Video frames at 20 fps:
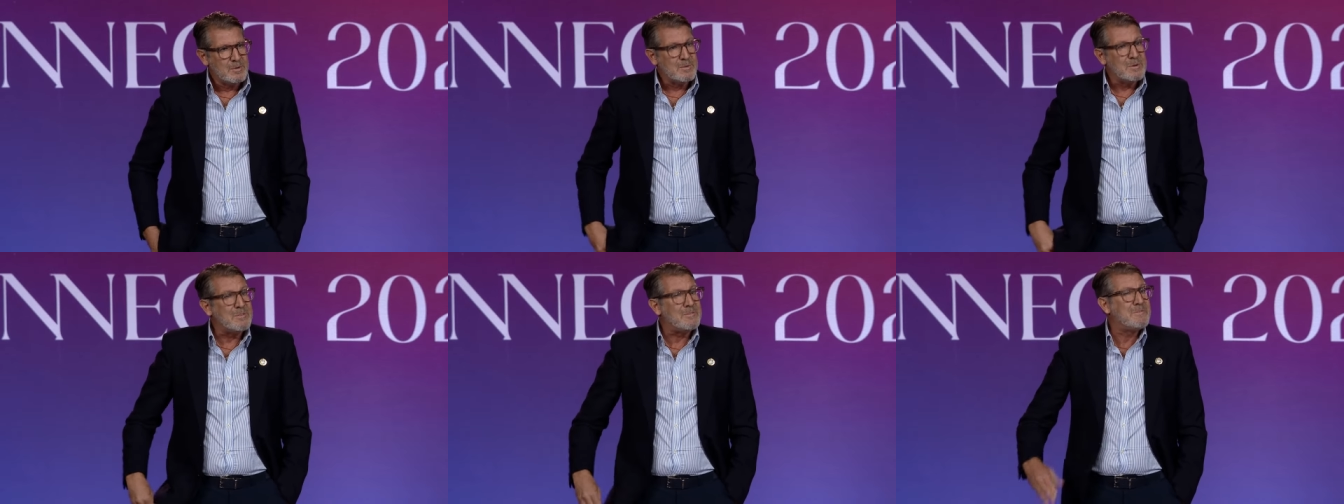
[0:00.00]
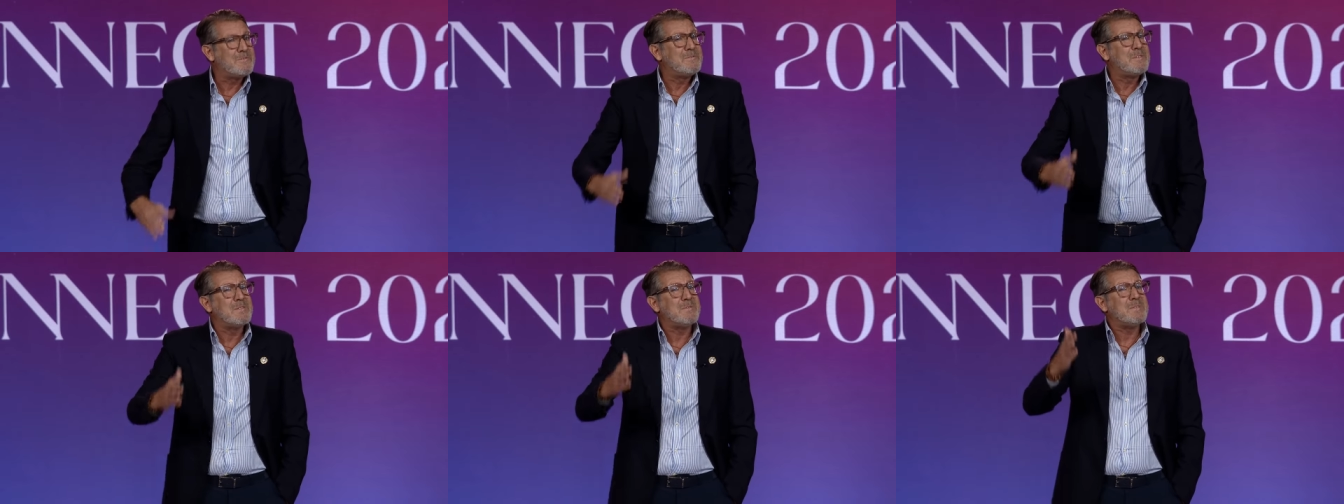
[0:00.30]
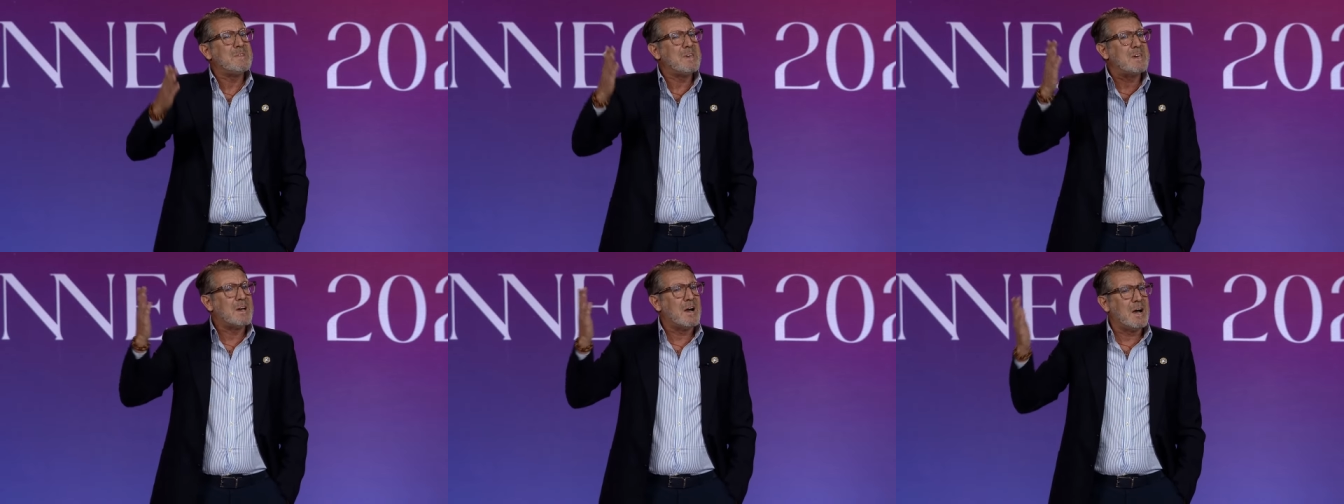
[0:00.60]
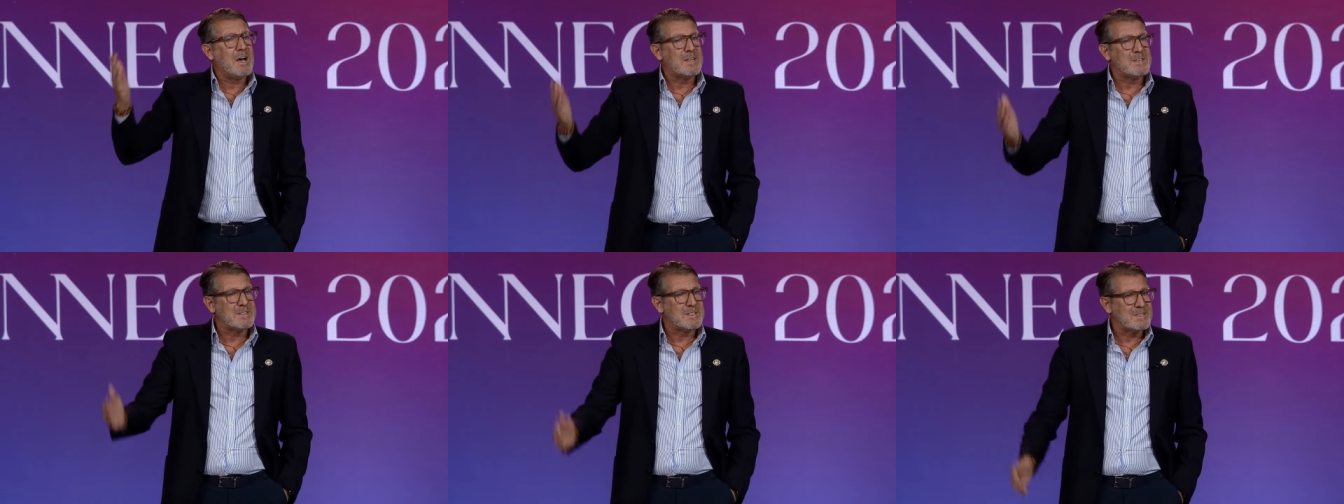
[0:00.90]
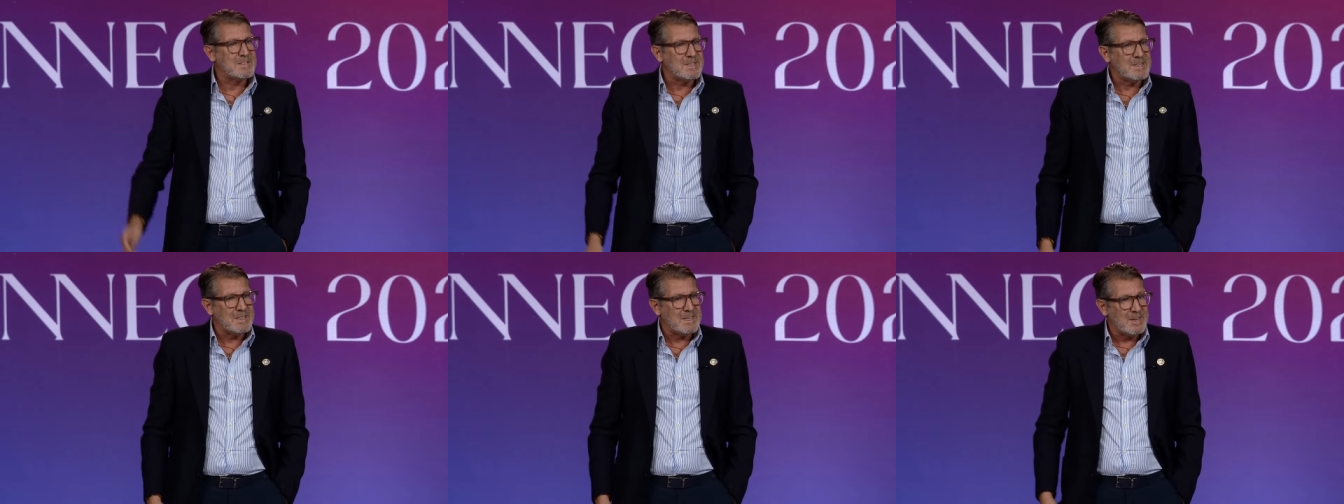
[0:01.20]
We have 50
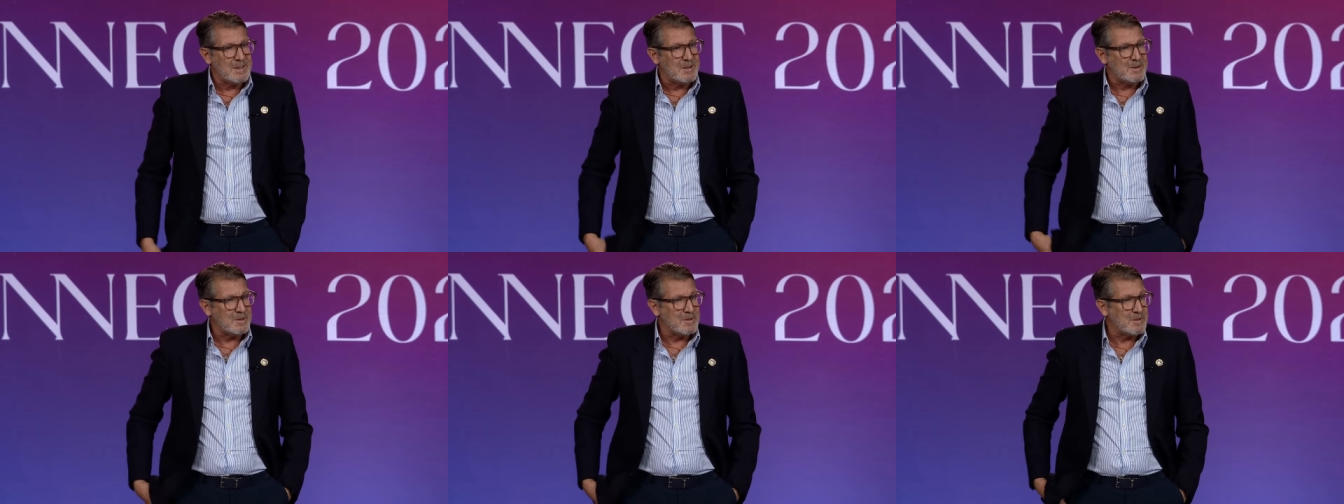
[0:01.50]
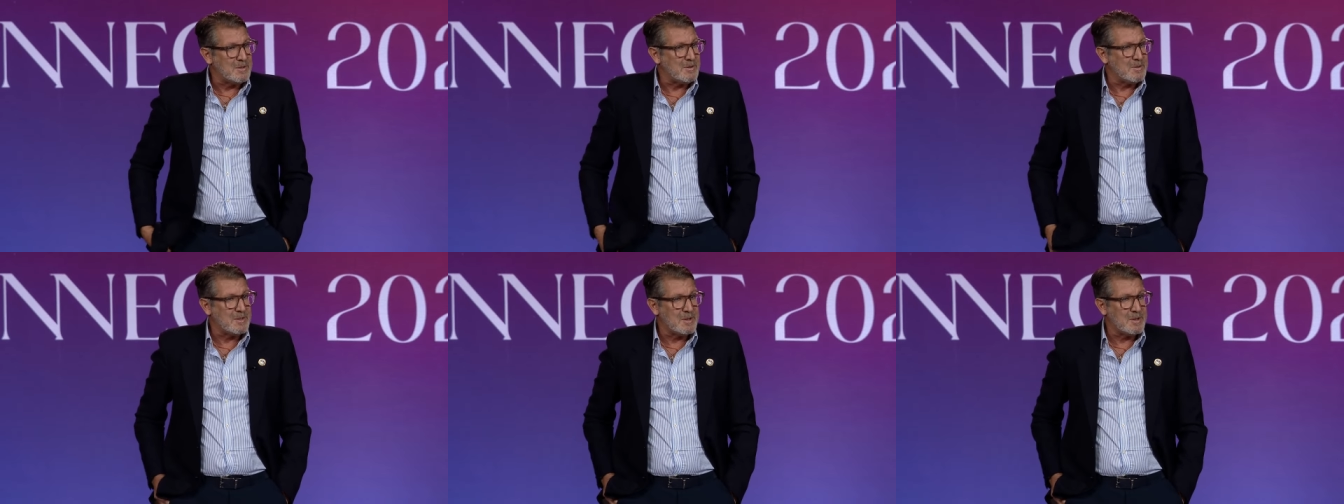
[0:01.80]
causes a year